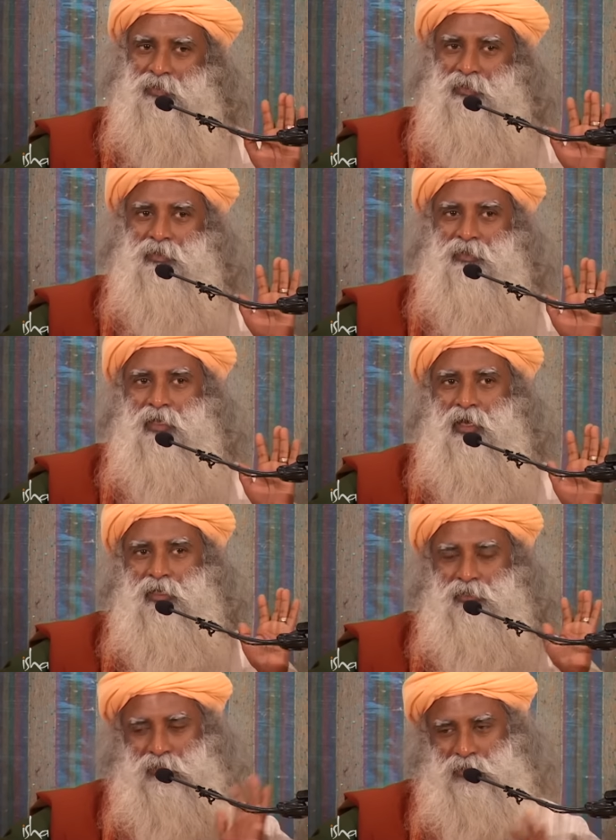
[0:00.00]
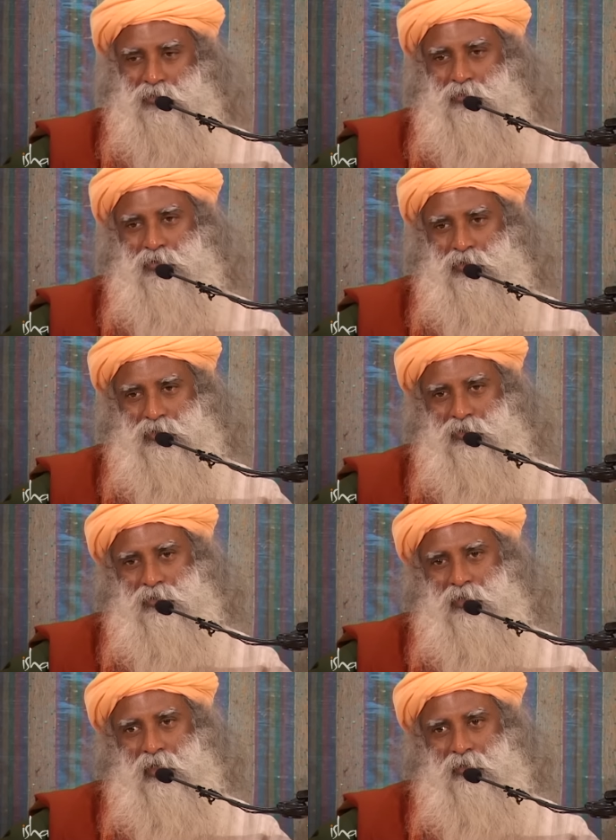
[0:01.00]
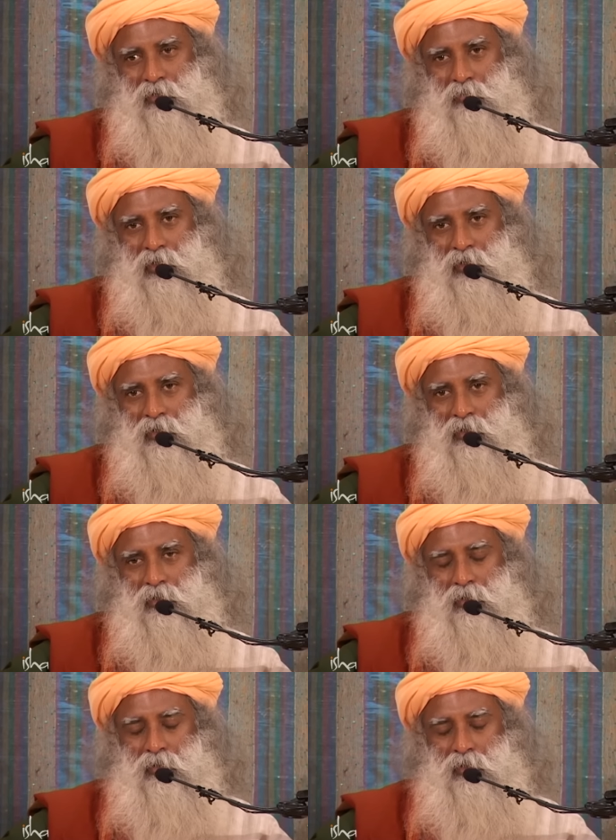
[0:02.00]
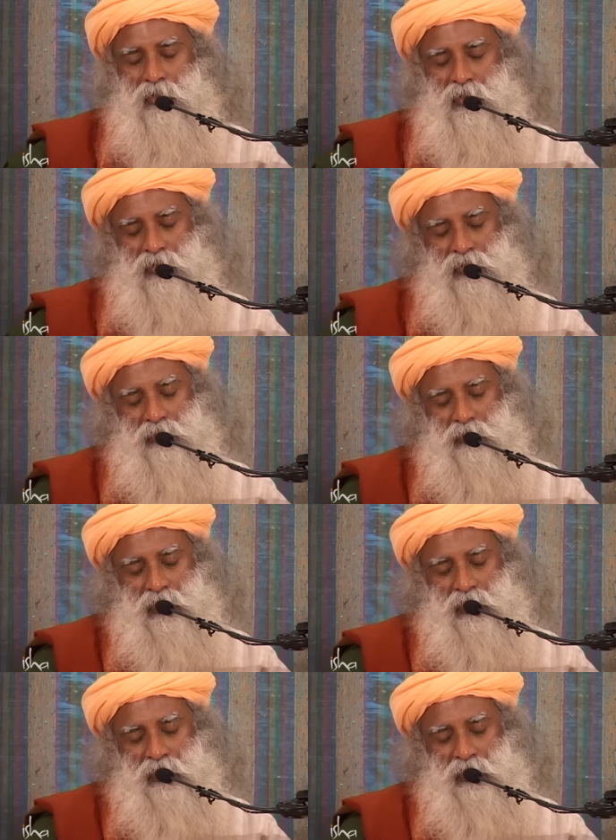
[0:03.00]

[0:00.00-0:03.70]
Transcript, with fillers: they ask such a question to Gautama, he just